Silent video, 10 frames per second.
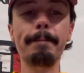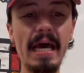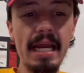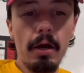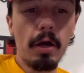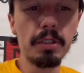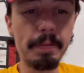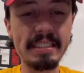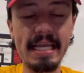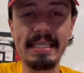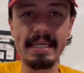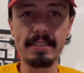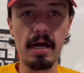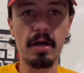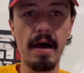Benny here,
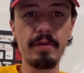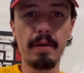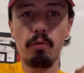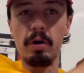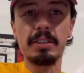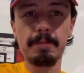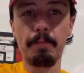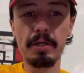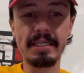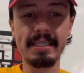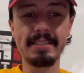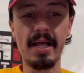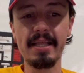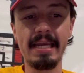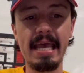GhostPicksATS.com, the number one sports
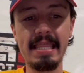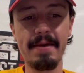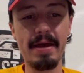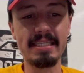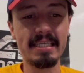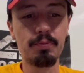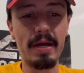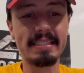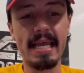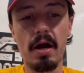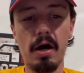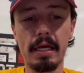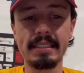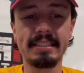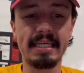consultant in the business. Wednesday,
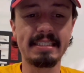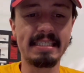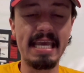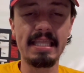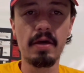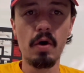August 16th.